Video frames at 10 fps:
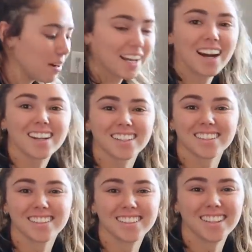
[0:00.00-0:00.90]
Oh, I got it.
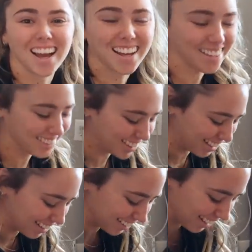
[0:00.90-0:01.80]
Oh, yeah. I got the
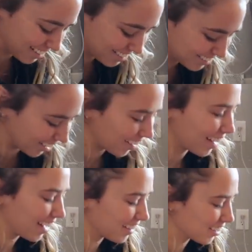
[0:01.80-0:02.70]
thing like stuck
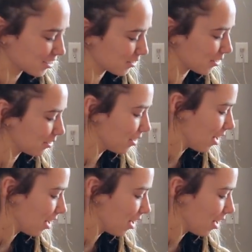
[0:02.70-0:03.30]
in the screw.